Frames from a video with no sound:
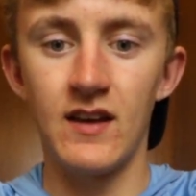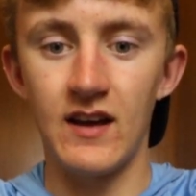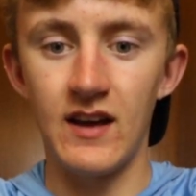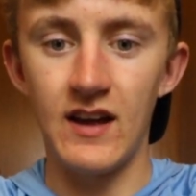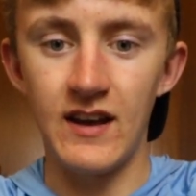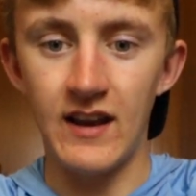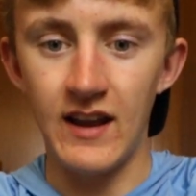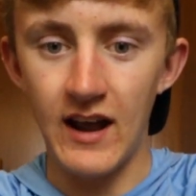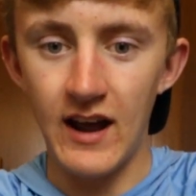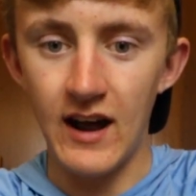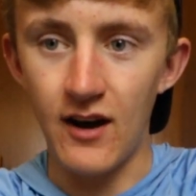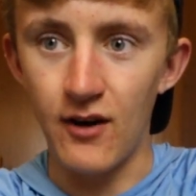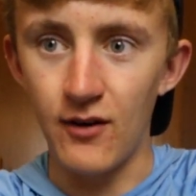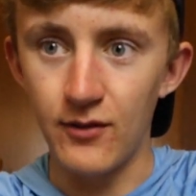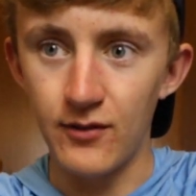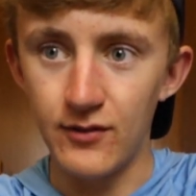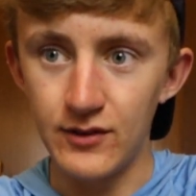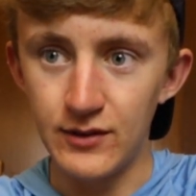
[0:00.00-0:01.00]
And
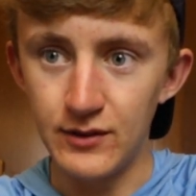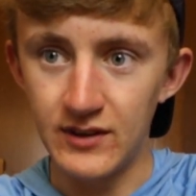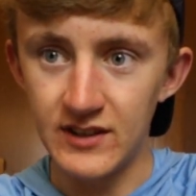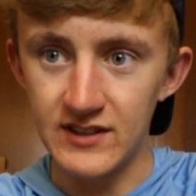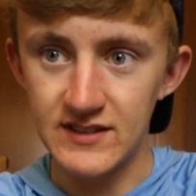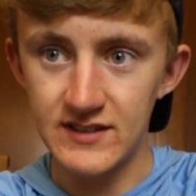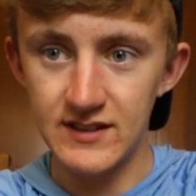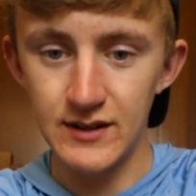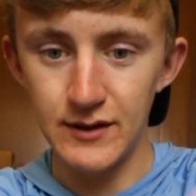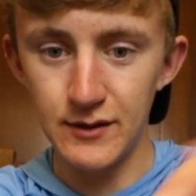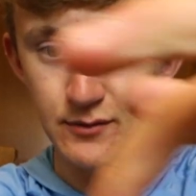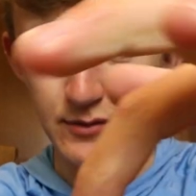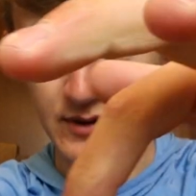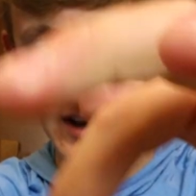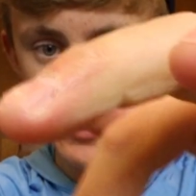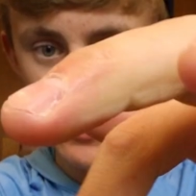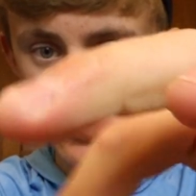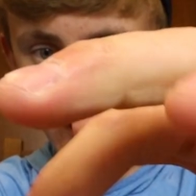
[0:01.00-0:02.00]
now you can see
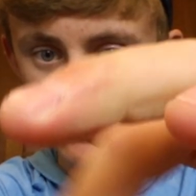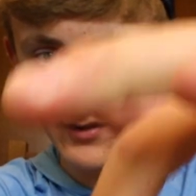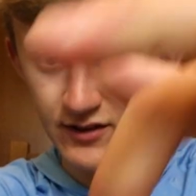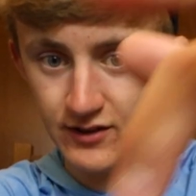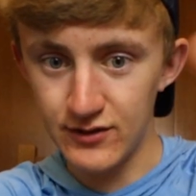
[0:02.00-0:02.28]
we have